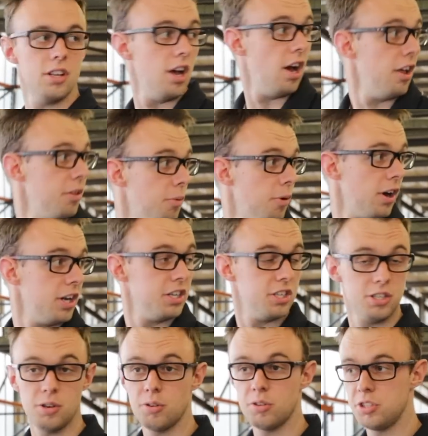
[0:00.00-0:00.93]

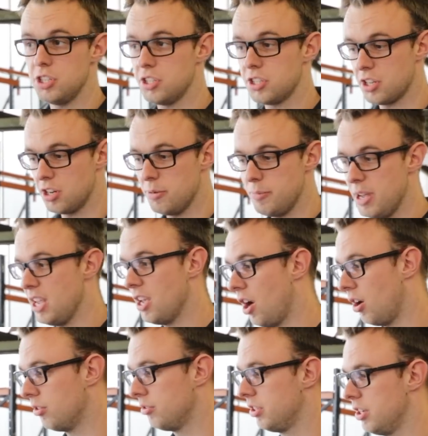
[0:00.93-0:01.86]
Otherwise, you're just going to be
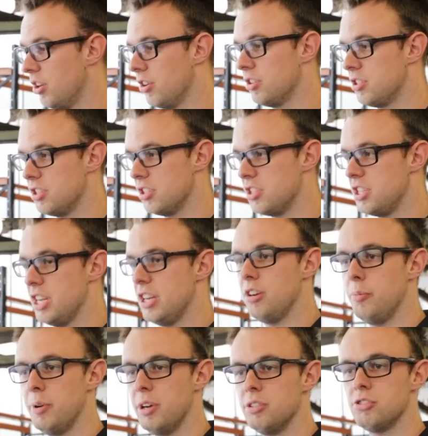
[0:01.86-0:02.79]
holding on to the
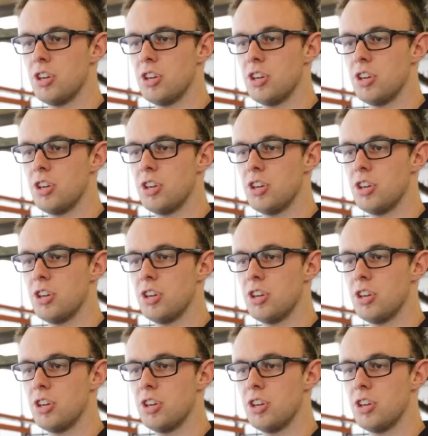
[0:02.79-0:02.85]
steering wheel,